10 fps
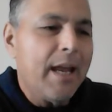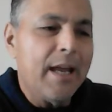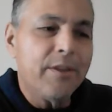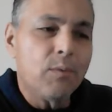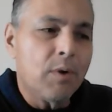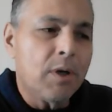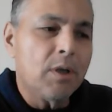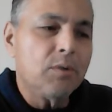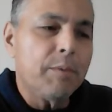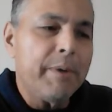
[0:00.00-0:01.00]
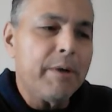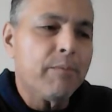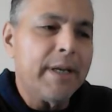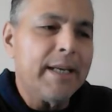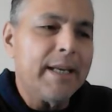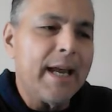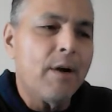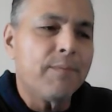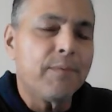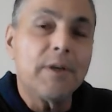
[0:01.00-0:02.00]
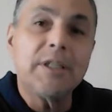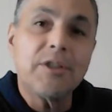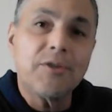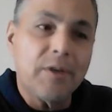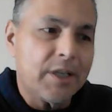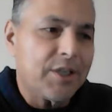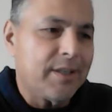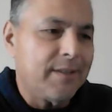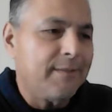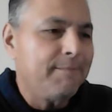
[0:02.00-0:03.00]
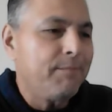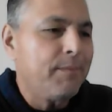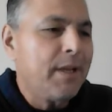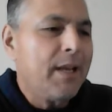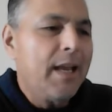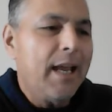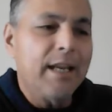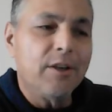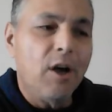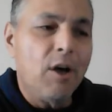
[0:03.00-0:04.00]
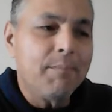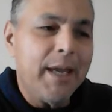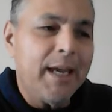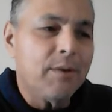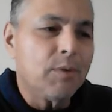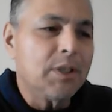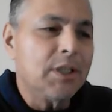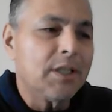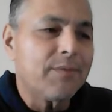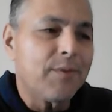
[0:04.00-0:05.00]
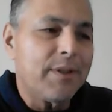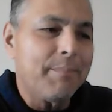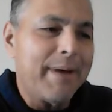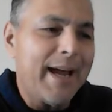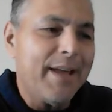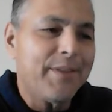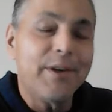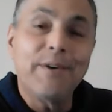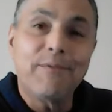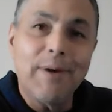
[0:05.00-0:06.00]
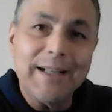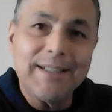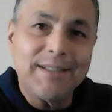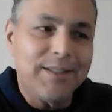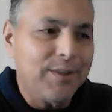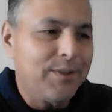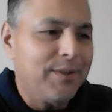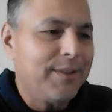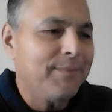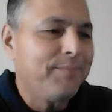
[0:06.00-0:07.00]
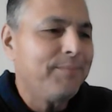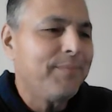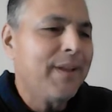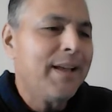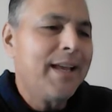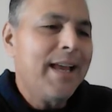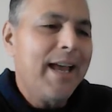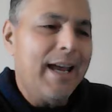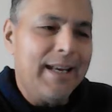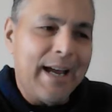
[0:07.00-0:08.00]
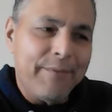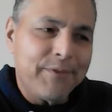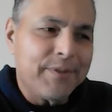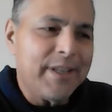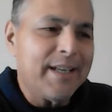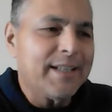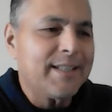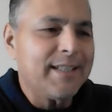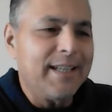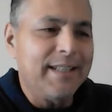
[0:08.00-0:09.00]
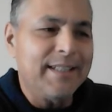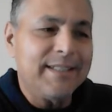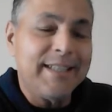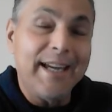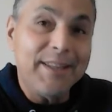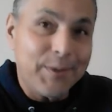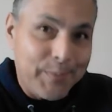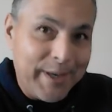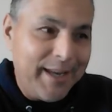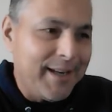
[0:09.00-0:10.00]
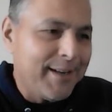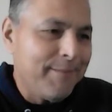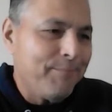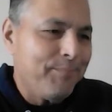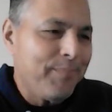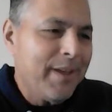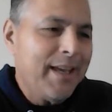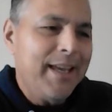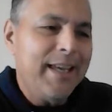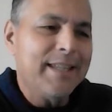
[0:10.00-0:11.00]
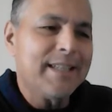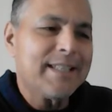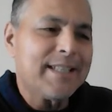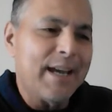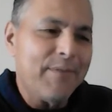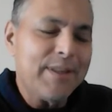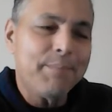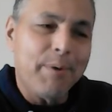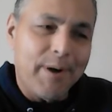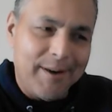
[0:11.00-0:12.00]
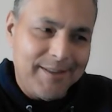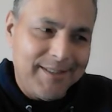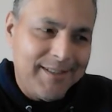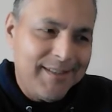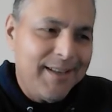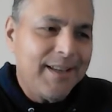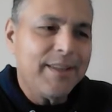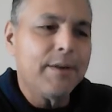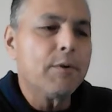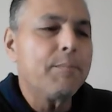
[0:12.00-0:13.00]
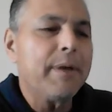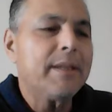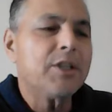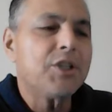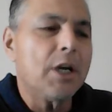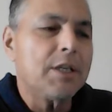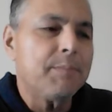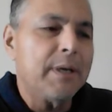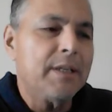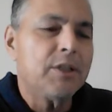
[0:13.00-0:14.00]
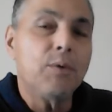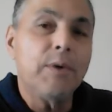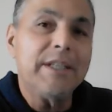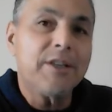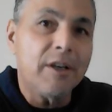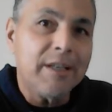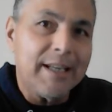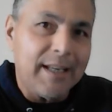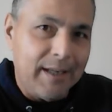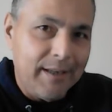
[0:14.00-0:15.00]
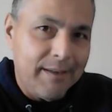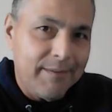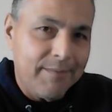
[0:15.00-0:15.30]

and the world will be written out for destruction, and all men will look for the path of rectitude. And after this, in the tenth week, in the seventh part, there will be the judgment to eternity.